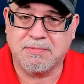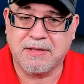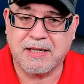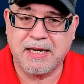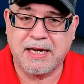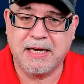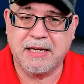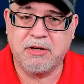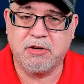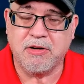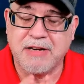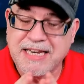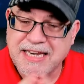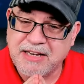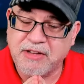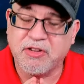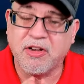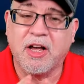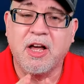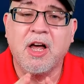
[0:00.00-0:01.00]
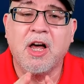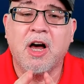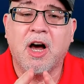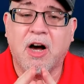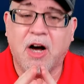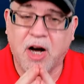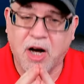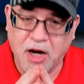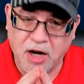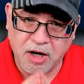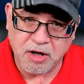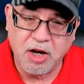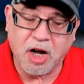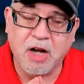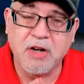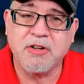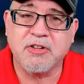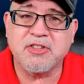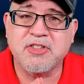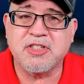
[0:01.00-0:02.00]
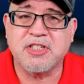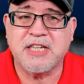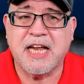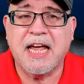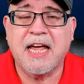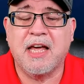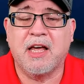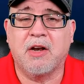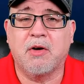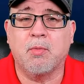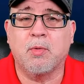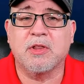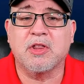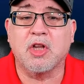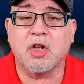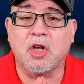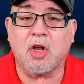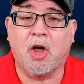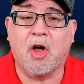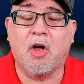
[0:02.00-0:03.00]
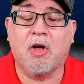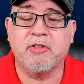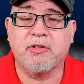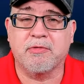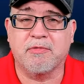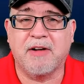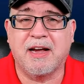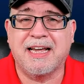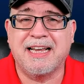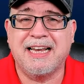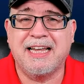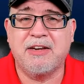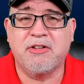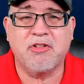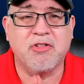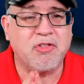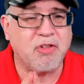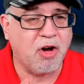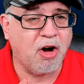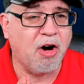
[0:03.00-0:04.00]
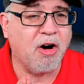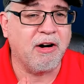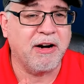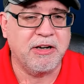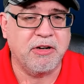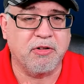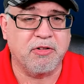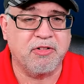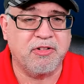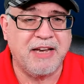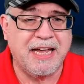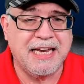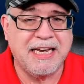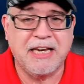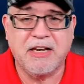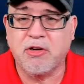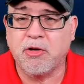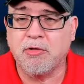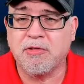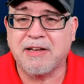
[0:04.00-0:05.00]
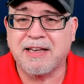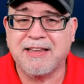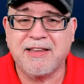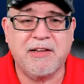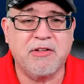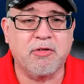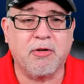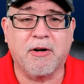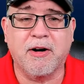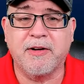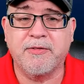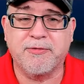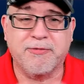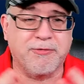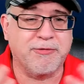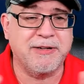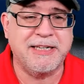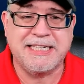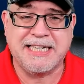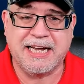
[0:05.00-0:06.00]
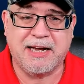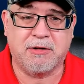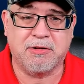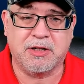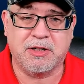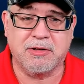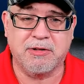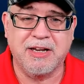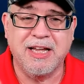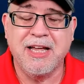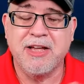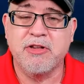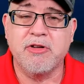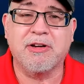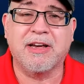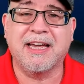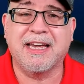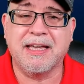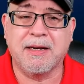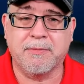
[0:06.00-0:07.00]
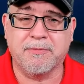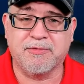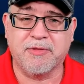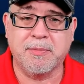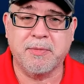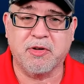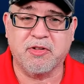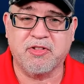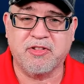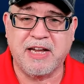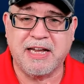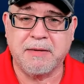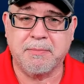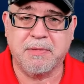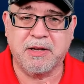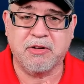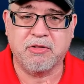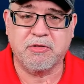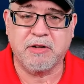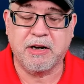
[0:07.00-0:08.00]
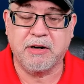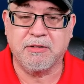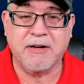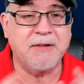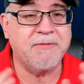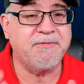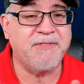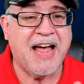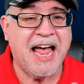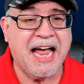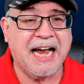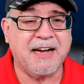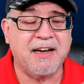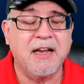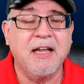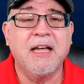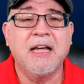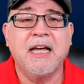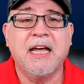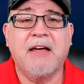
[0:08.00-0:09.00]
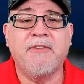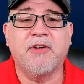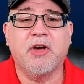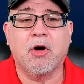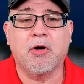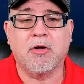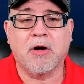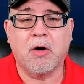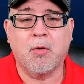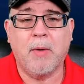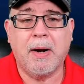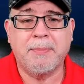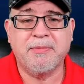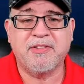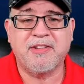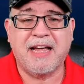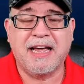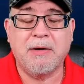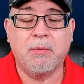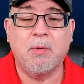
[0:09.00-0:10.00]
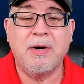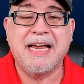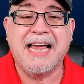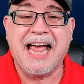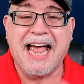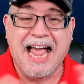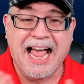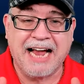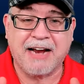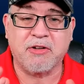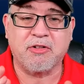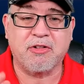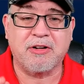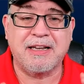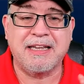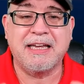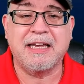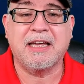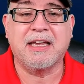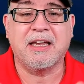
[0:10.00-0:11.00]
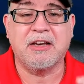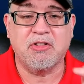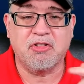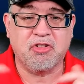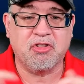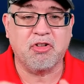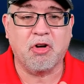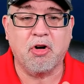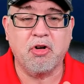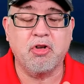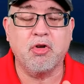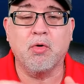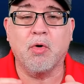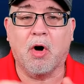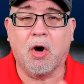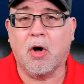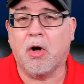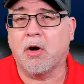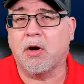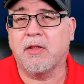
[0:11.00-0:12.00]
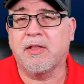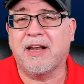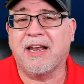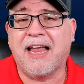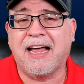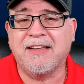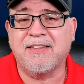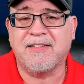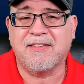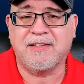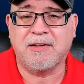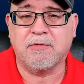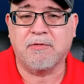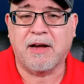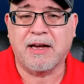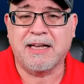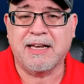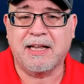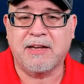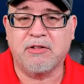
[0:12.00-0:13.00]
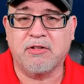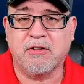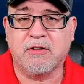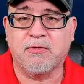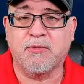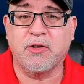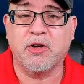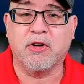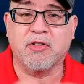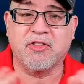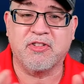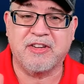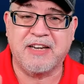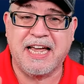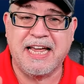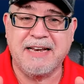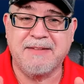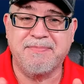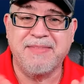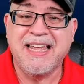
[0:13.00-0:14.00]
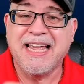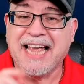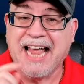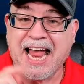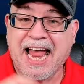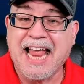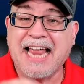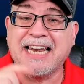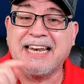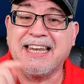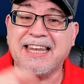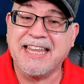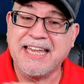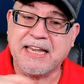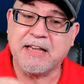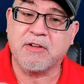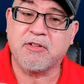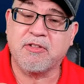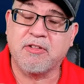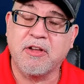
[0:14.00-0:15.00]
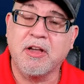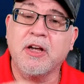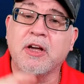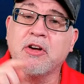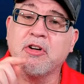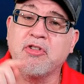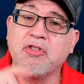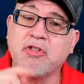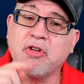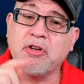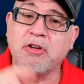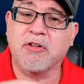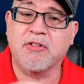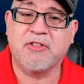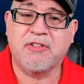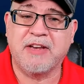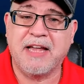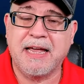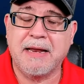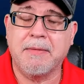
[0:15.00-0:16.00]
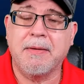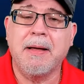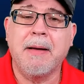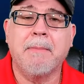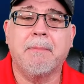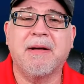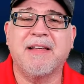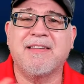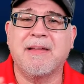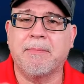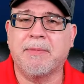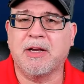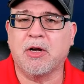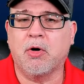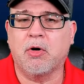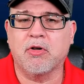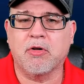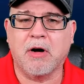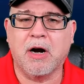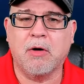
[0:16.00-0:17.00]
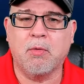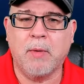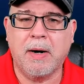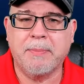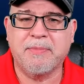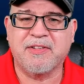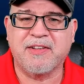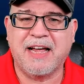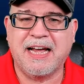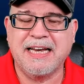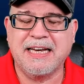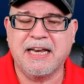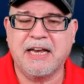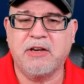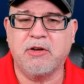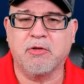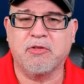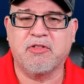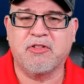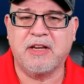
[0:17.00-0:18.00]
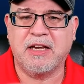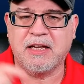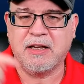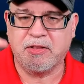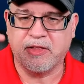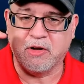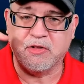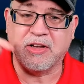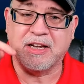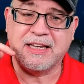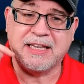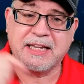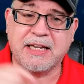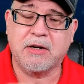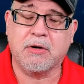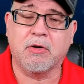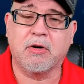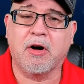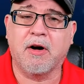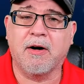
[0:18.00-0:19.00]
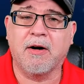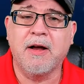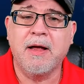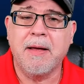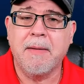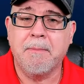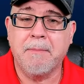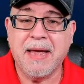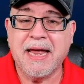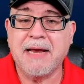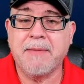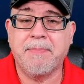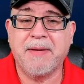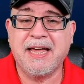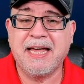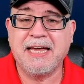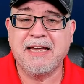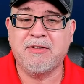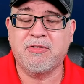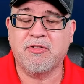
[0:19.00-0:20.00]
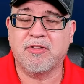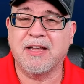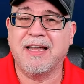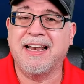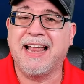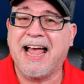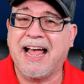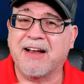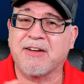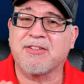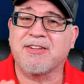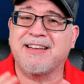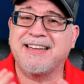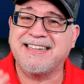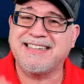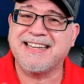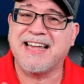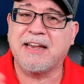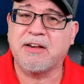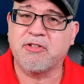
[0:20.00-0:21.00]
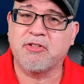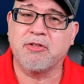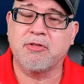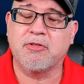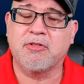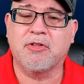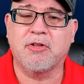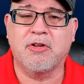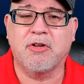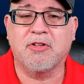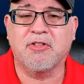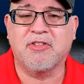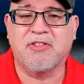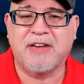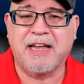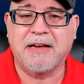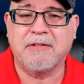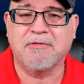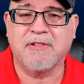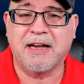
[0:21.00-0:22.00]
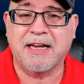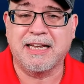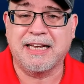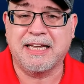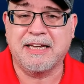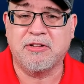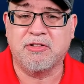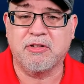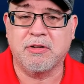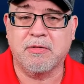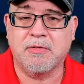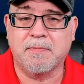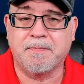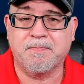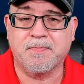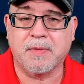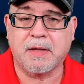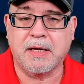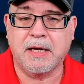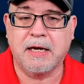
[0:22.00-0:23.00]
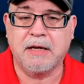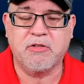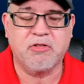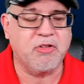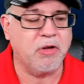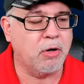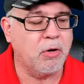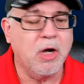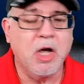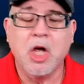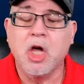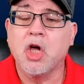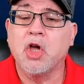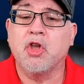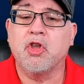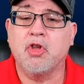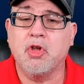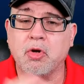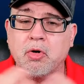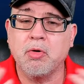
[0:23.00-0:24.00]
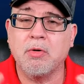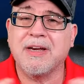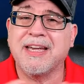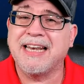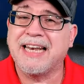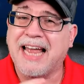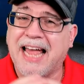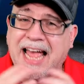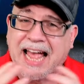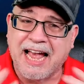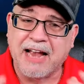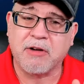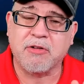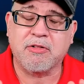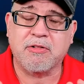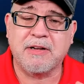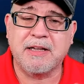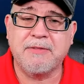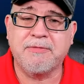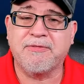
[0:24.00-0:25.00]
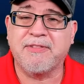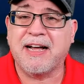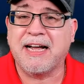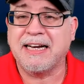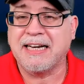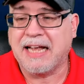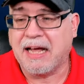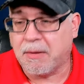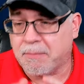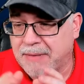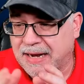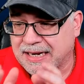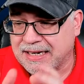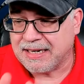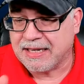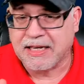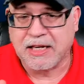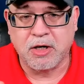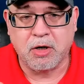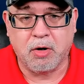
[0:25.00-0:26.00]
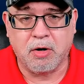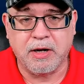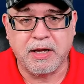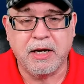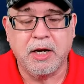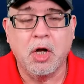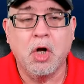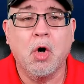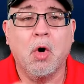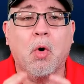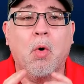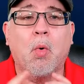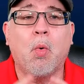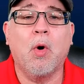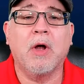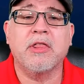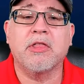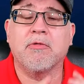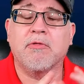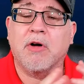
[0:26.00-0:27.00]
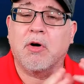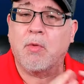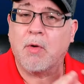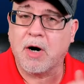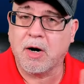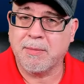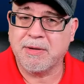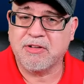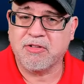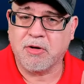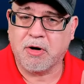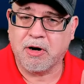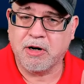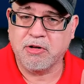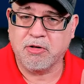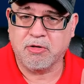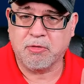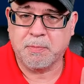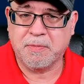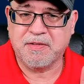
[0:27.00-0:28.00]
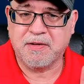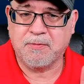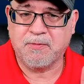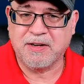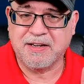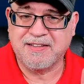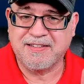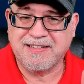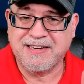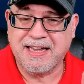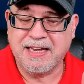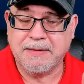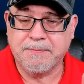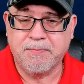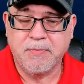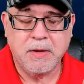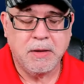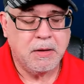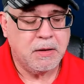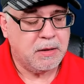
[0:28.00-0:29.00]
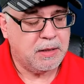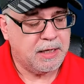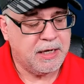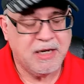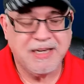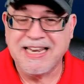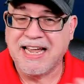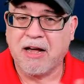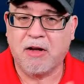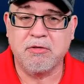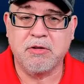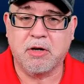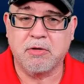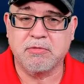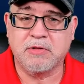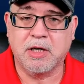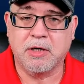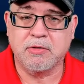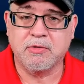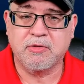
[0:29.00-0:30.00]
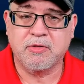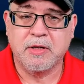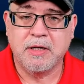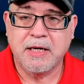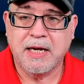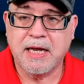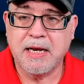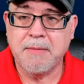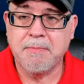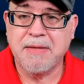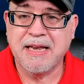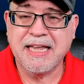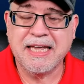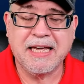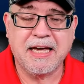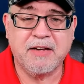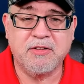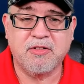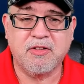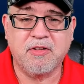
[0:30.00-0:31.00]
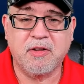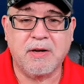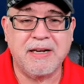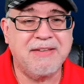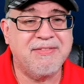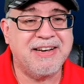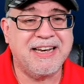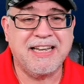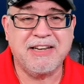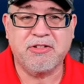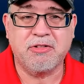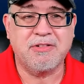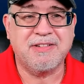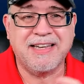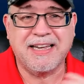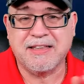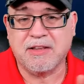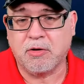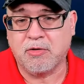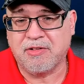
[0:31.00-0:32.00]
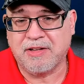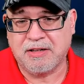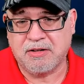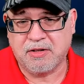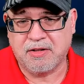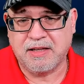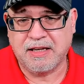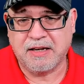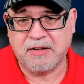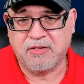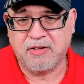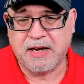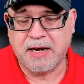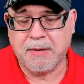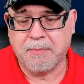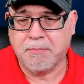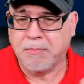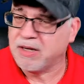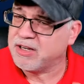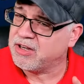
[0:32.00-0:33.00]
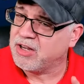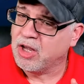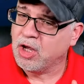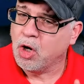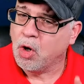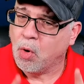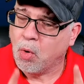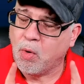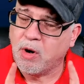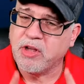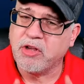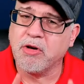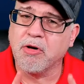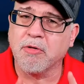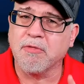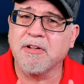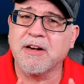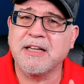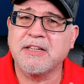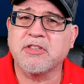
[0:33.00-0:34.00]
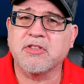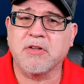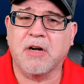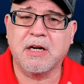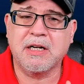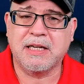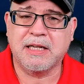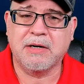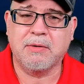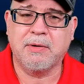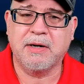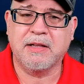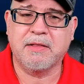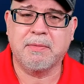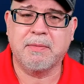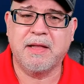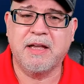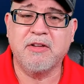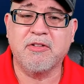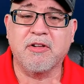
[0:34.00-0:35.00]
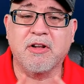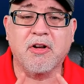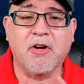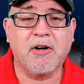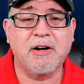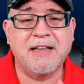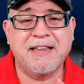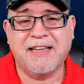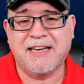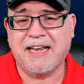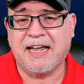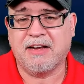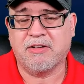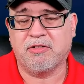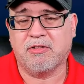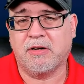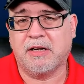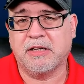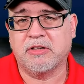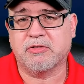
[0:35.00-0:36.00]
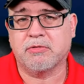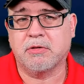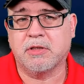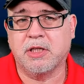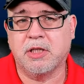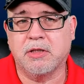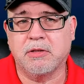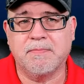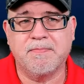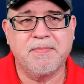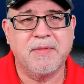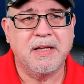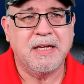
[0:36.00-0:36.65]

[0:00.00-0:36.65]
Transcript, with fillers: Okay. You need to understand what the laws and regulations are in your state. And usually these are a free download. You can get them from your state administrator. In fact, if you go to our website, we actually can show you all of the licensing regulations for your state and links to your state by simply going to our website and you'll see there's a link on our main page that actually takes you to your state regulations. Okay, so you can actually find out by clicking on it what the requirements are in your specific state and download those. And in many cases, they'll even let you take those into the exam. But what you're really struggling with is learning the National Electrical Code.